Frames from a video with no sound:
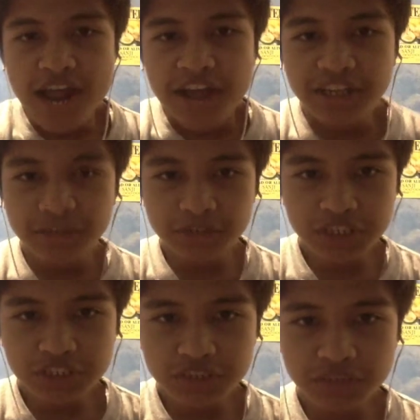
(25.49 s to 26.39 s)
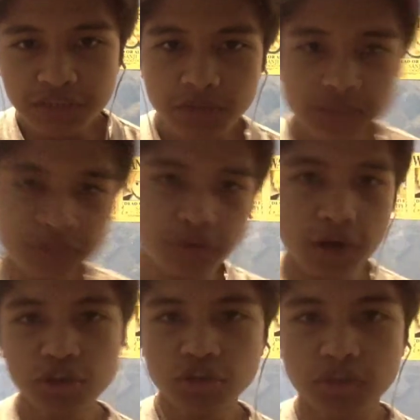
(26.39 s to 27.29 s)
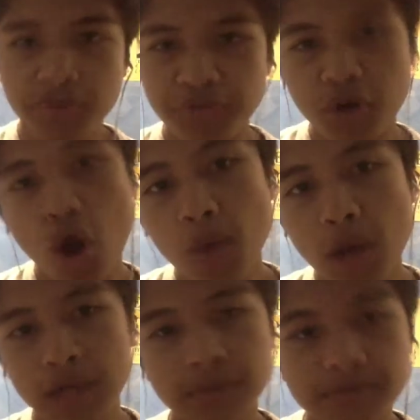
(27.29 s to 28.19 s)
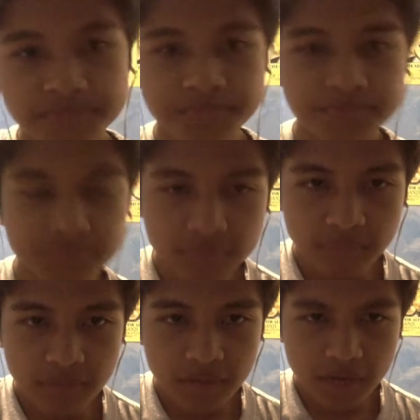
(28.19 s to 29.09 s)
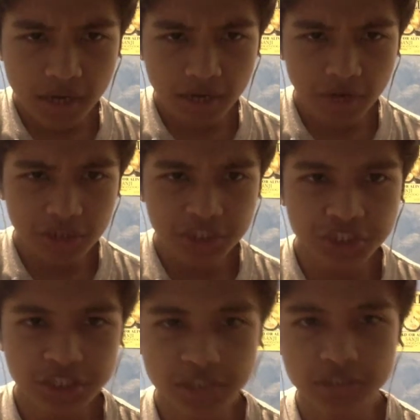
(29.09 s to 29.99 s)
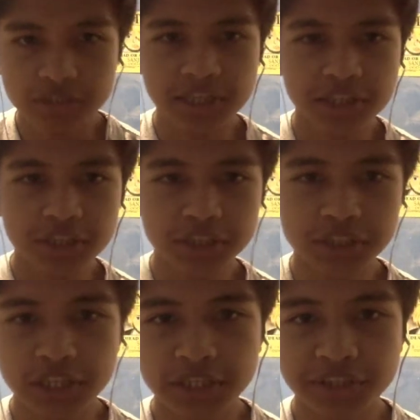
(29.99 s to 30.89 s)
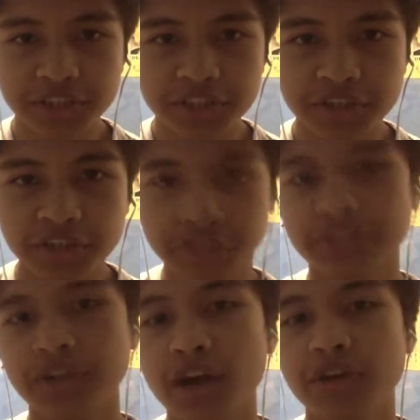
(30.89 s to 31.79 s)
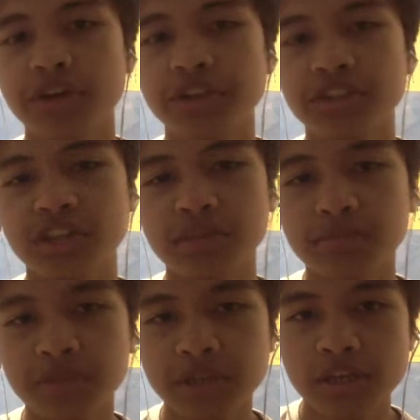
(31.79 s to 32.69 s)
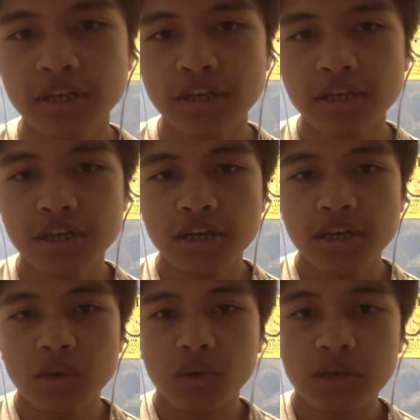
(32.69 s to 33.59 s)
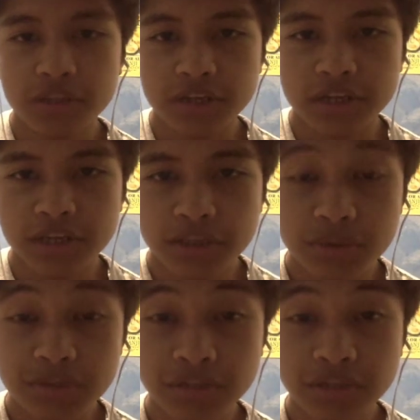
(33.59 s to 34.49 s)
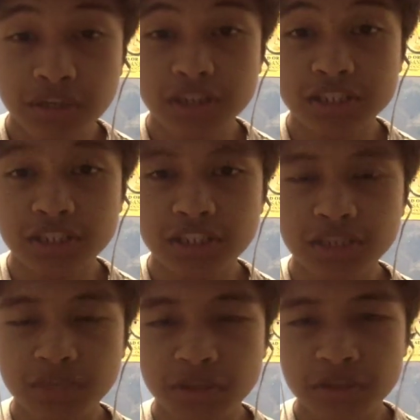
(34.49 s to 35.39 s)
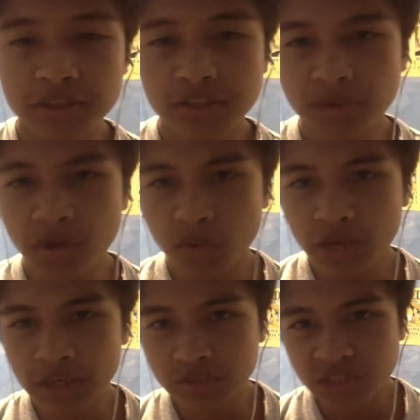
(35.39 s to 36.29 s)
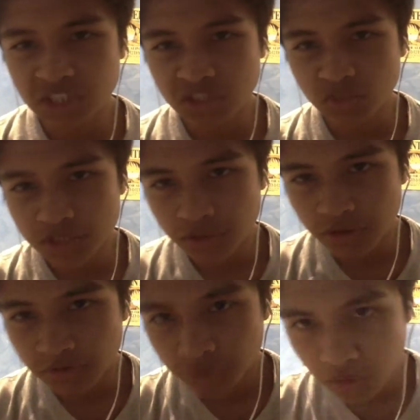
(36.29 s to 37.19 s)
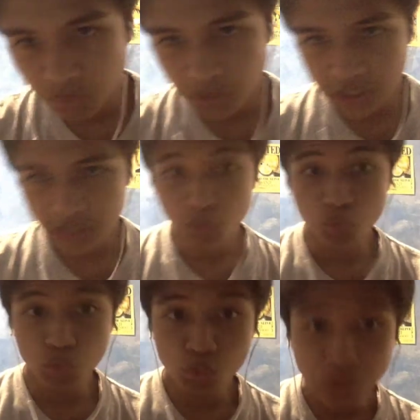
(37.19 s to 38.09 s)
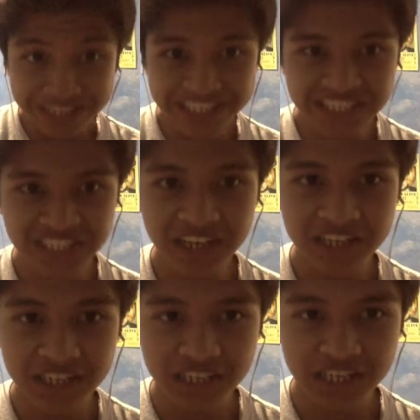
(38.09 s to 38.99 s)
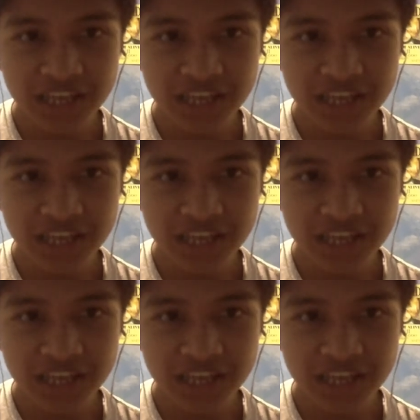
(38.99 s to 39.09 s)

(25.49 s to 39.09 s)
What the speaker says: Definitions of keywords for our new topic for homework. In religion, Danielle and Ellie did their RE exam, while the rest of the class did chapter 13.1, questions 1 to 3 for homework, really silently.